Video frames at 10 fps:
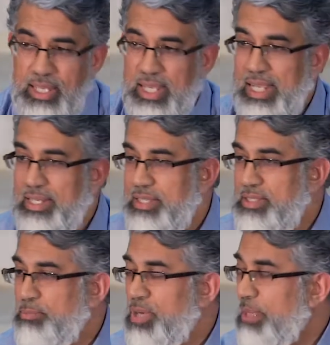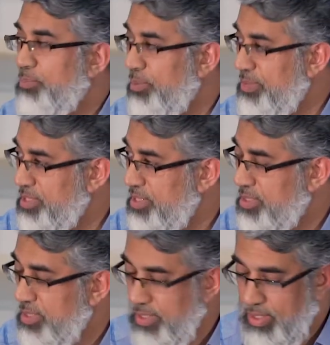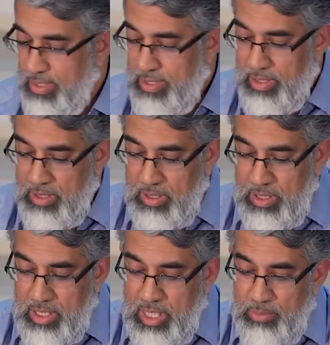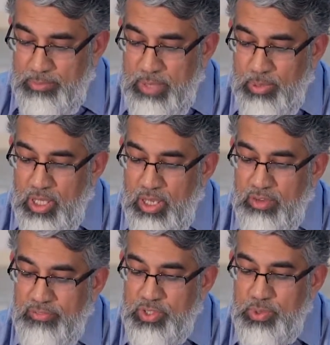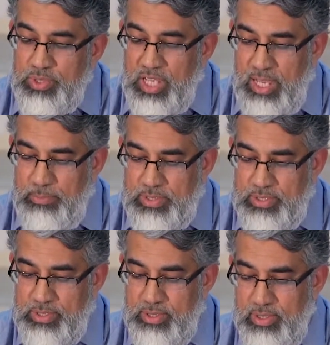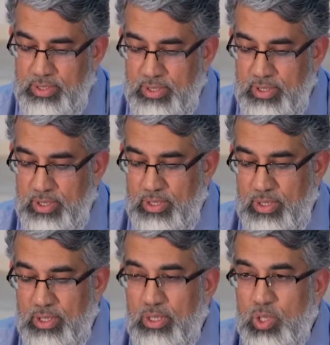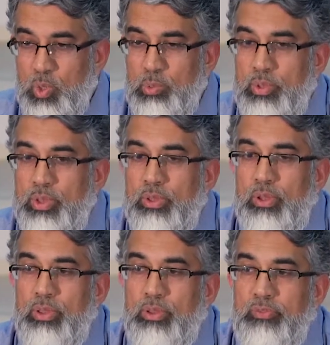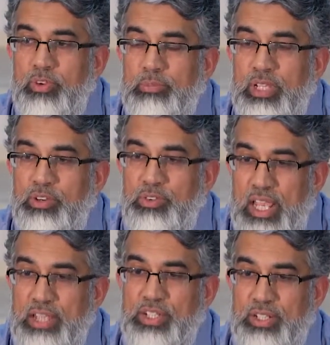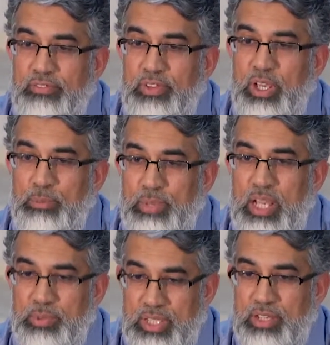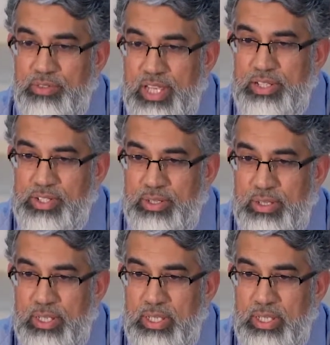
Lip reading: He doesn't break promises. Now people are of two types. From the creation, if you compare with the creation,